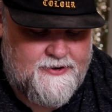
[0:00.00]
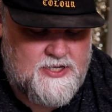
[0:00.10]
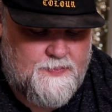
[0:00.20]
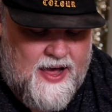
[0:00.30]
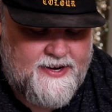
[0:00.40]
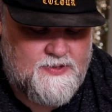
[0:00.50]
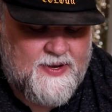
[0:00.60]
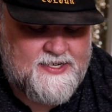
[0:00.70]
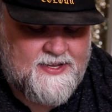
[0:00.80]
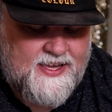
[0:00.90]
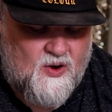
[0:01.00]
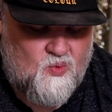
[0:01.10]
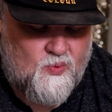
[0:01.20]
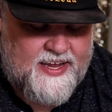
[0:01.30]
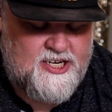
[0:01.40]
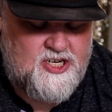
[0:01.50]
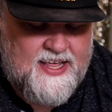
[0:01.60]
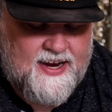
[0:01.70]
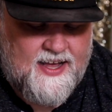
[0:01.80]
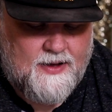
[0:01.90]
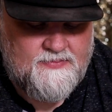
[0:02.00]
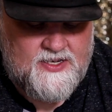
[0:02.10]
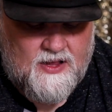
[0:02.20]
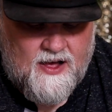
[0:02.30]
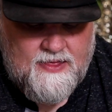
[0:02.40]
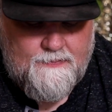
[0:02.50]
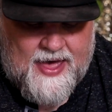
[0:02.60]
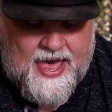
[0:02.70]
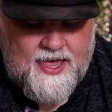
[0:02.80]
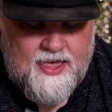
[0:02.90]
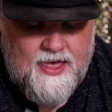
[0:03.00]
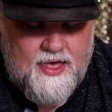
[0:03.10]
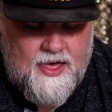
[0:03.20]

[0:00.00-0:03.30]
their spine is basically a ridge that comes along the back.